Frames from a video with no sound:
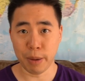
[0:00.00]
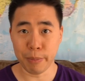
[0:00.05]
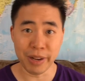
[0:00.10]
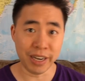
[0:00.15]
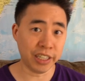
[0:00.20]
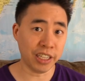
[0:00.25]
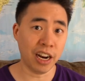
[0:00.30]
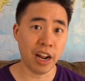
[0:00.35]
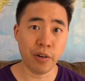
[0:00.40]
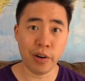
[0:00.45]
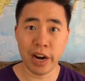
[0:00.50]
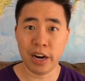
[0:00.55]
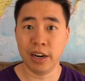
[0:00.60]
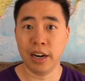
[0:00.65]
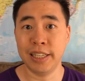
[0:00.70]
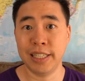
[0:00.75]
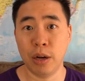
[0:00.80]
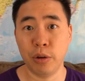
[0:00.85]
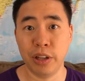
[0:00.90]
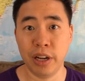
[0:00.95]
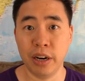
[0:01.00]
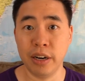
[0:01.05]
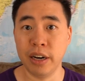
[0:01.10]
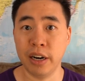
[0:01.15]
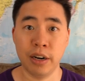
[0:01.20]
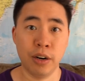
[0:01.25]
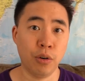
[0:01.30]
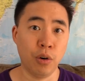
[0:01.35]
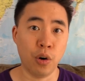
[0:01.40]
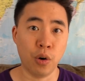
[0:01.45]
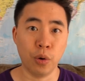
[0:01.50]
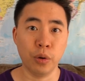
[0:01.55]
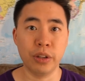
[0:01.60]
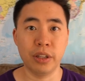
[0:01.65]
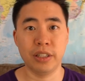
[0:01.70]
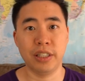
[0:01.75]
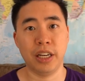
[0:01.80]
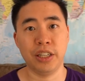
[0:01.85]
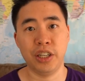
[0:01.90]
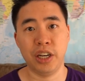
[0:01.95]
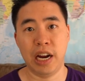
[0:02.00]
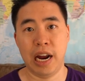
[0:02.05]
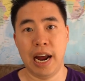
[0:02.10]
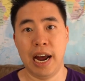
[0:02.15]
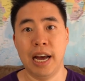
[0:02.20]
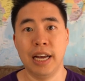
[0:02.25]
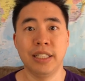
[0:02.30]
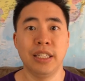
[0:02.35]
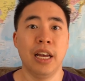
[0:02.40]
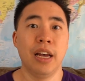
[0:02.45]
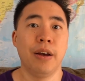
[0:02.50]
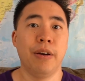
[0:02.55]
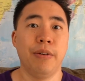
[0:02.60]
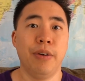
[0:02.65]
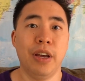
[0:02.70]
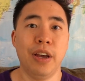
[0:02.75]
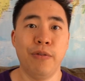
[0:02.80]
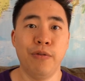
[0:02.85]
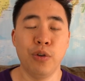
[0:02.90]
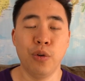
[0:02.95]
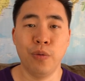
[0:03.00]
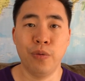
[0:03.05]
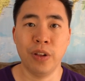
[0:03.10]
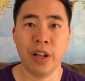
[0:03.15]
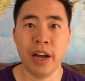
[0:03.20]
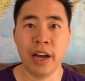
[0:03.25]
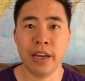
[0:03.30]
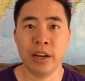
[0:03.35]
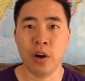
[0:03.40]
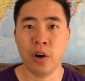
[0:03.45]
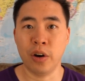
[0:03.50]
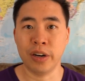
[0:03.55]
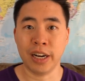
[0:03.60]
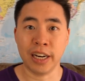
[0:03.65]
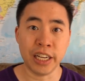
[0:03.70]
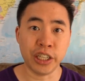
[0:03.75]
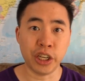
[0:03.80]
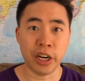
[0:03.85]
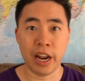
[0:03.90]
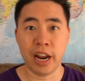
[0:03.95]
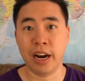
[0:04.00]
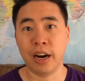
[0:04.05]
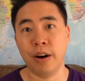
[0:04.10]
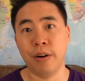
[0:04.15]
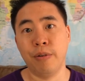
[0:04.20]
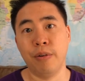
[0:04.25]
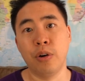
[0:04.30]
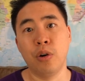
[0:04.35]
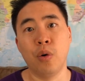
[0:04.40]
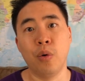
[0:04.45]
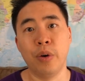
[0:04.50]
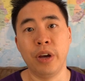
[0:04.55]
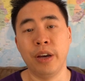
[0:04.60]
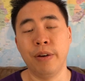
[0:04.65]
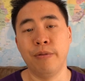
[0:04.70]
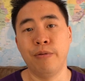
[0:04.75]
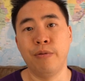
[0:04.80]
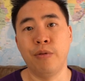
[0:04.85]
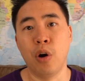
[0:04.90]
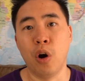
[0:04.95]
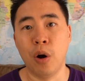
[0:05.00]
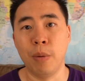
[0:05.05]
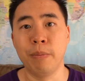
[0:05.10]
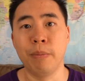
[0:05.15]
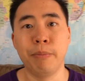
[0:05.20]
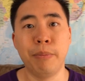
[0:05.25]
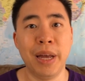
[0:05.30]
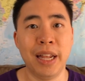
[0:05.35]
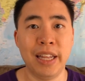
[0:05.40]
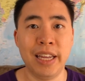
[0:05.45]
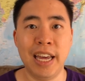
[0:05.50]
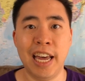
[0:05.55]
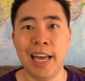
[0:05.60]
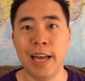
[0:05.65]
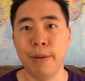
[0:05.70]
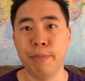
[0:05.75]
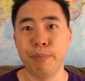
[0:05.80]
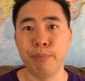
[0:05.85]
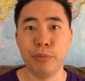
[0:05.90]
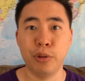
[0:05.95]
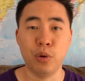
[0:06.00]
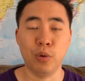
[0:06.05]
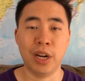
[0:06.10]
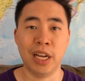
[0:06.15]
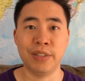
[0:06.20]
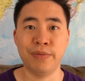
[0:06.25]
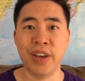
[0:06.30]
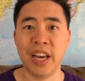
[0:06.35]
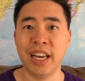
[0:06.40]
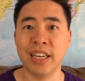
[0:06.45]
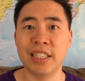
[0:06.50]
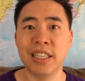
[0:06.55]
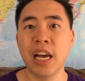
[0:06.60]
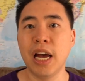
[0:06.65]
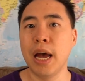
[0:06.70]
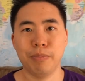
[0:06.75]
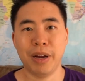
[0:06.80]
I mean, there's a lot of airlines out there that are old, such as if you fly on Allegiant Air going from Bellingham to Las Vegas.